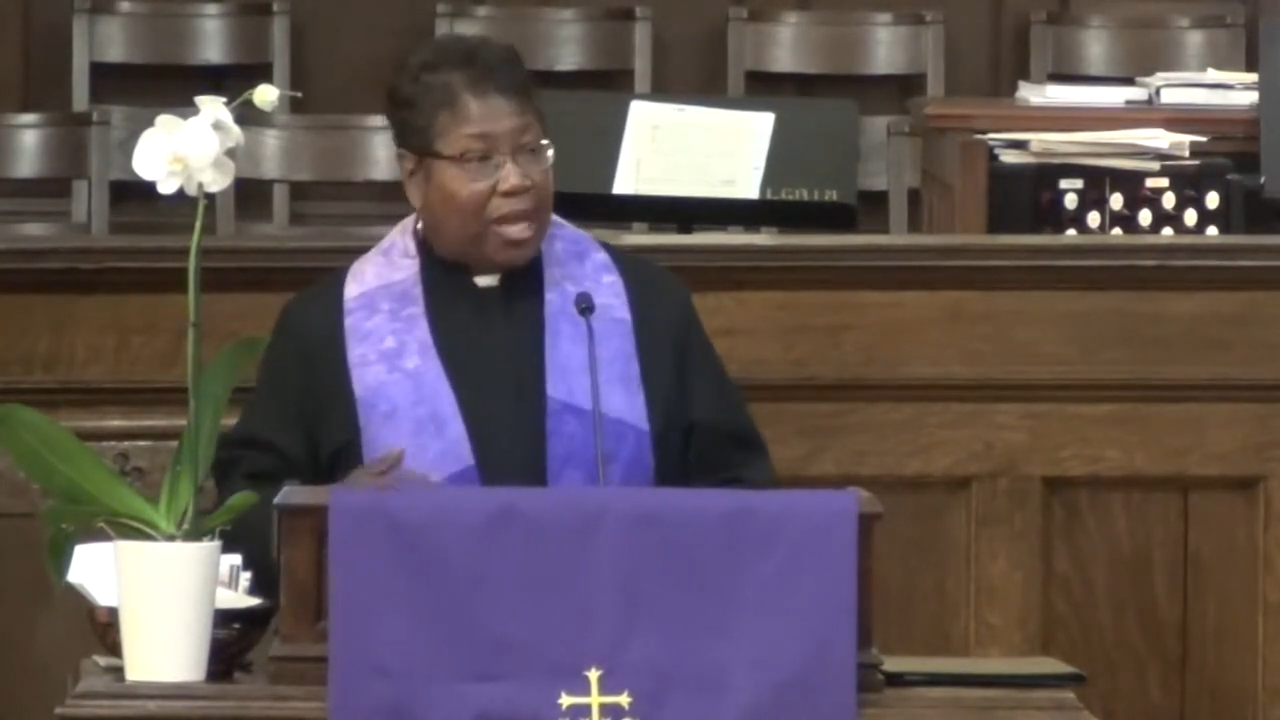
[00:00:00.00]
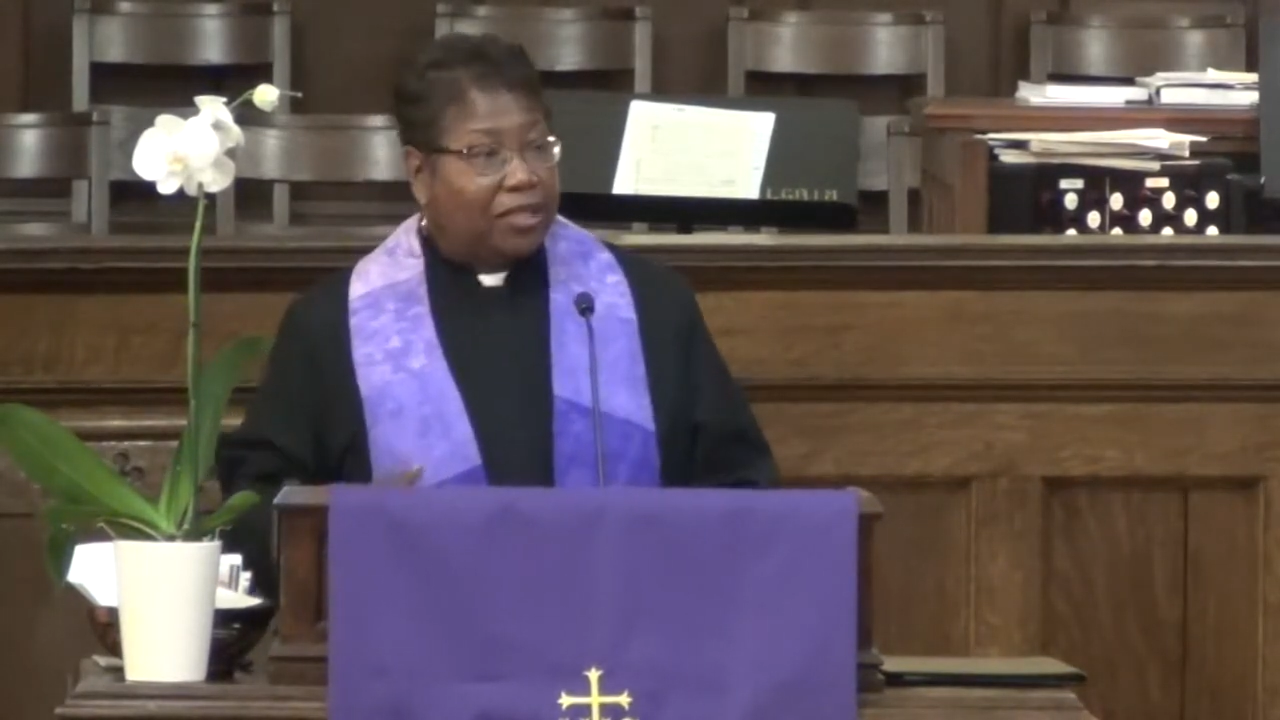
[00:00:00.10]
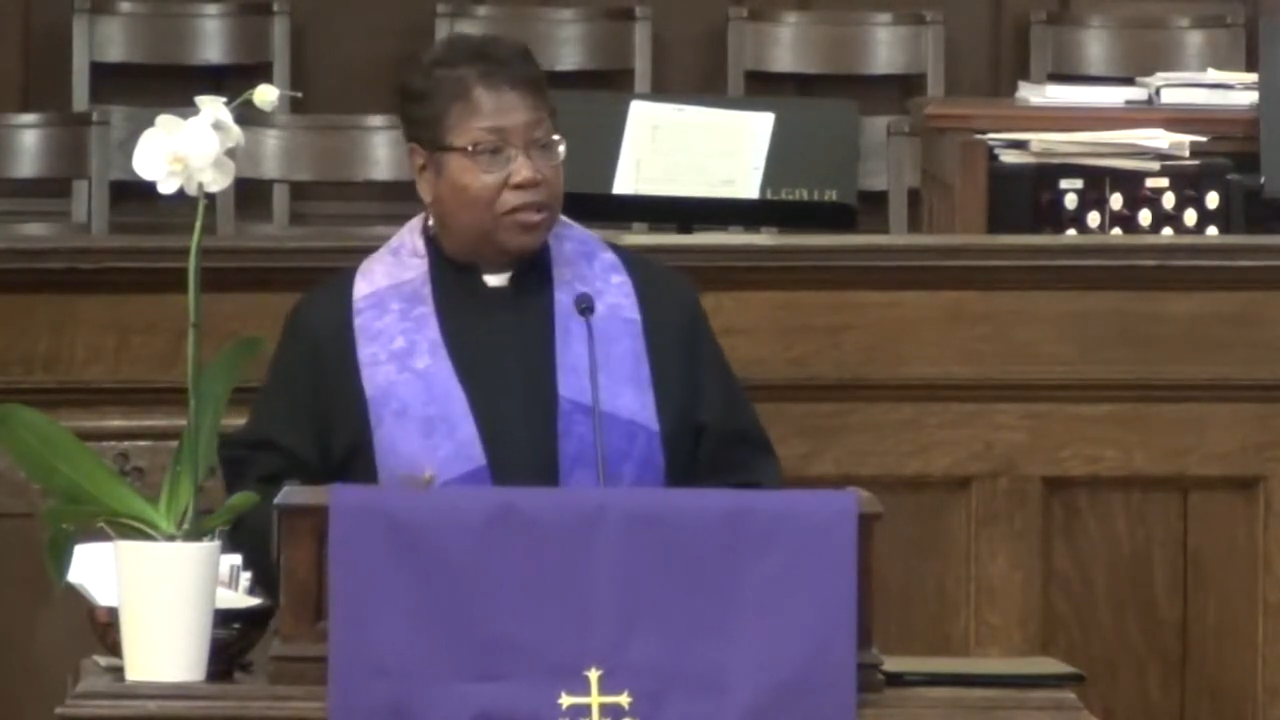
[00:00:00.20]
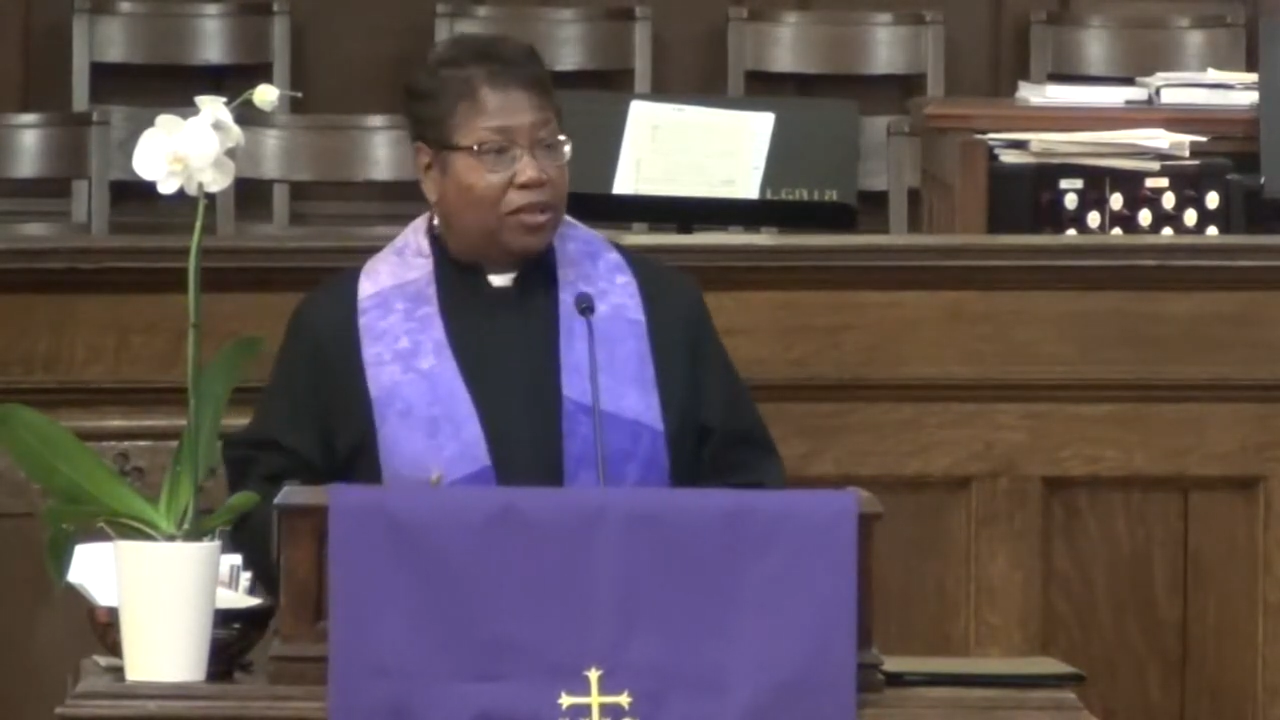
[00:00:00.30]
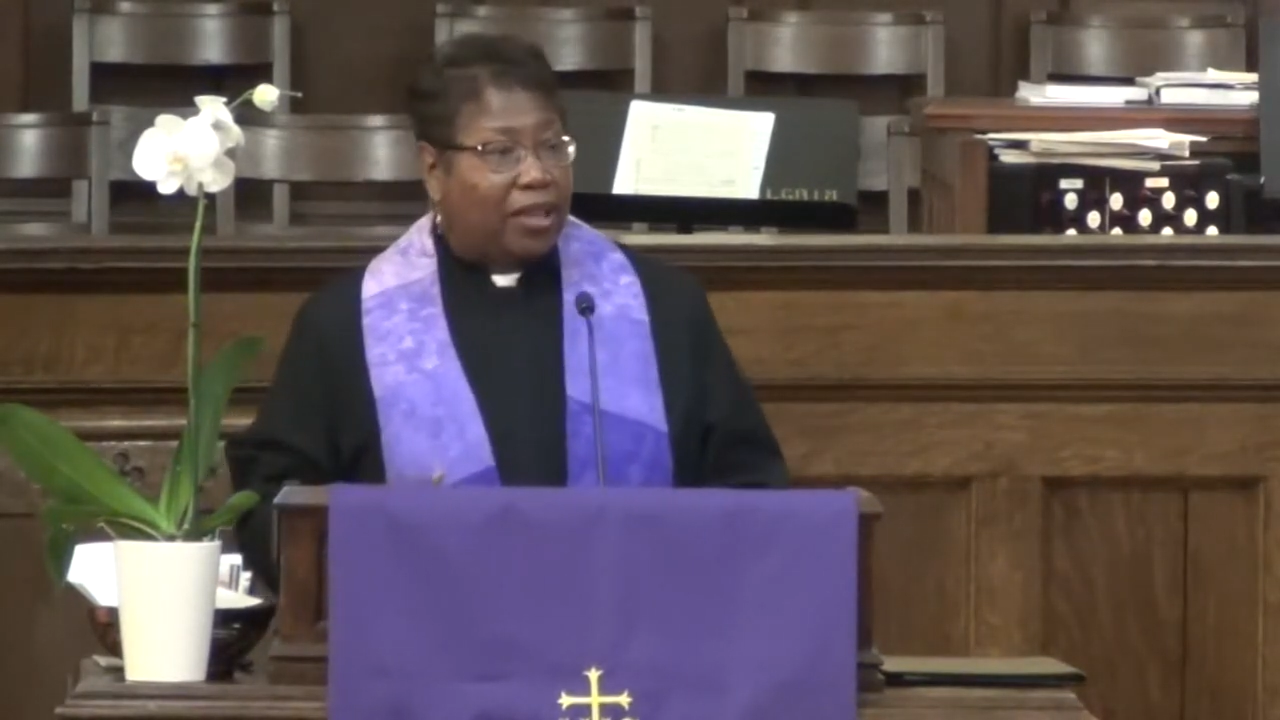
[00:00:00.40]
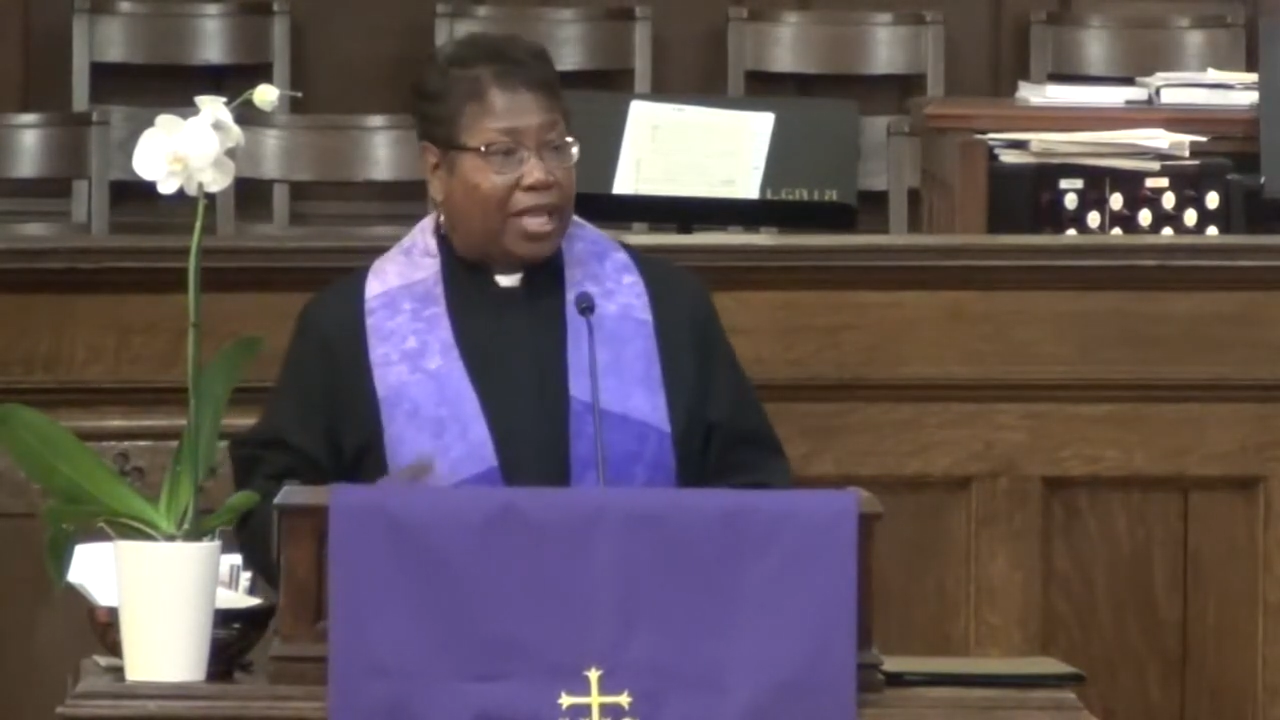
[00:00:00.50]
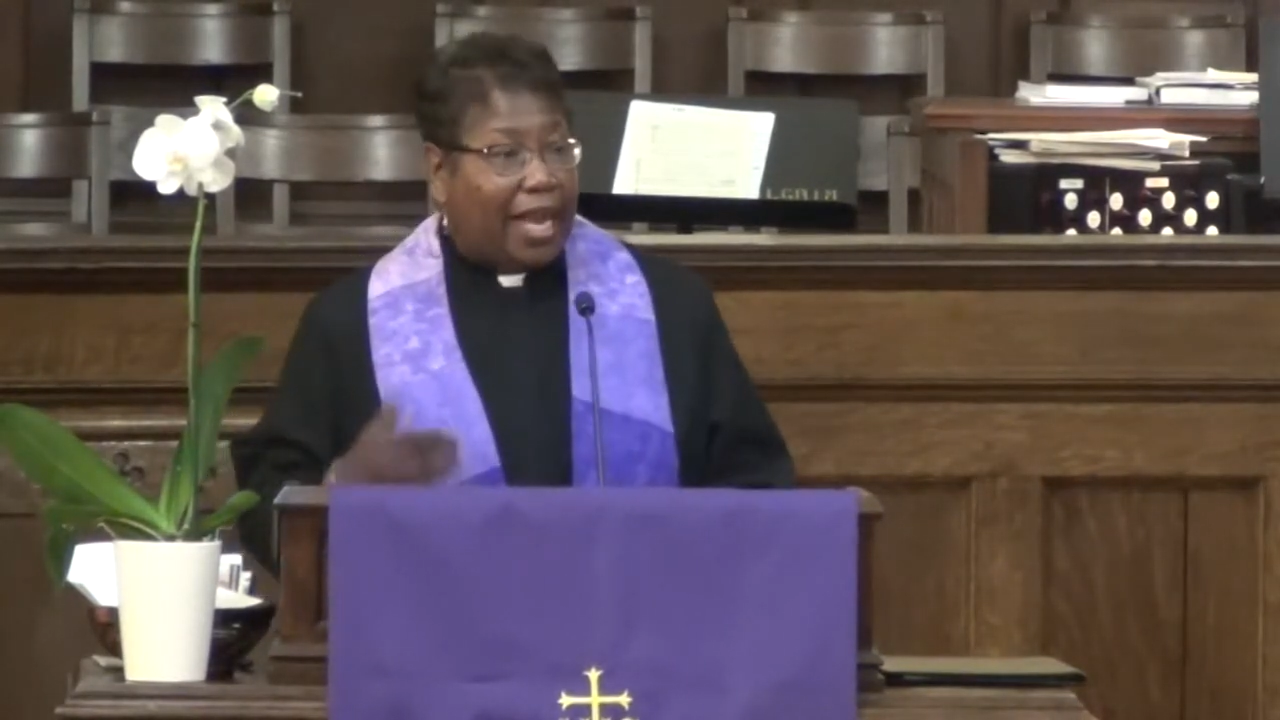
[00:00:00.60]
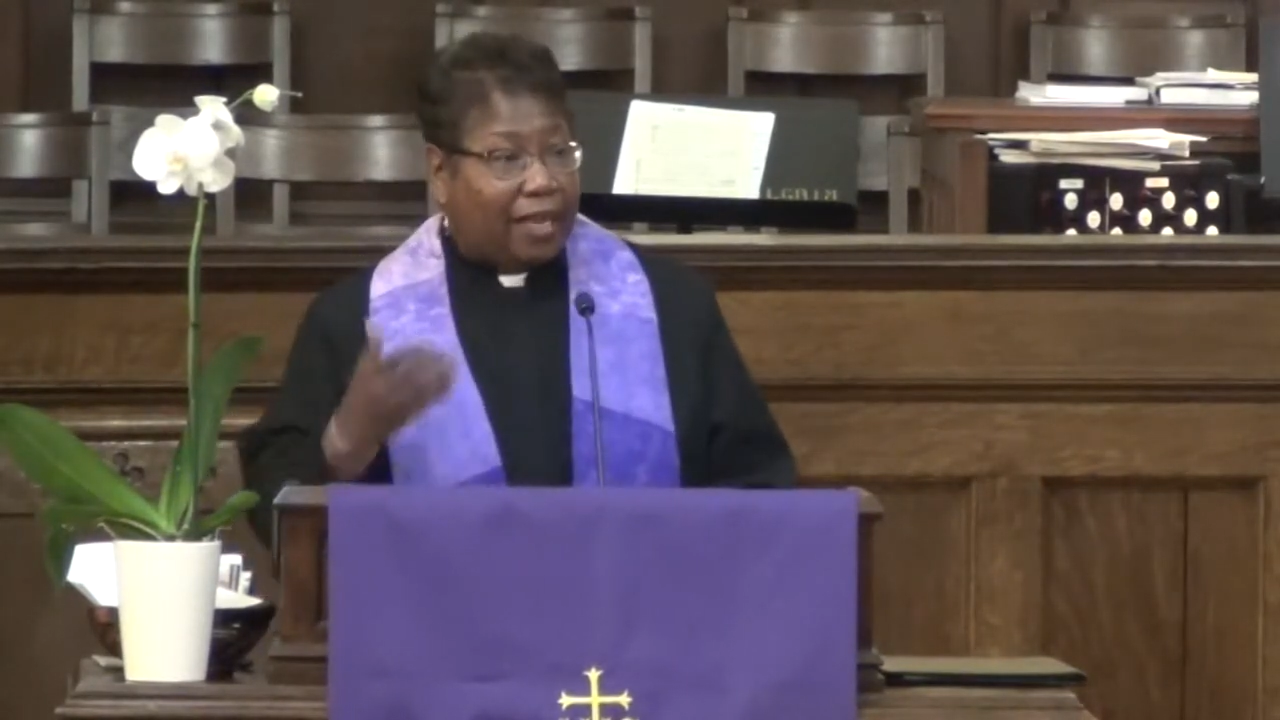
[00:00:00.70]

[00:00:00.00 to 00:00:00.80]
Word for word: mental, and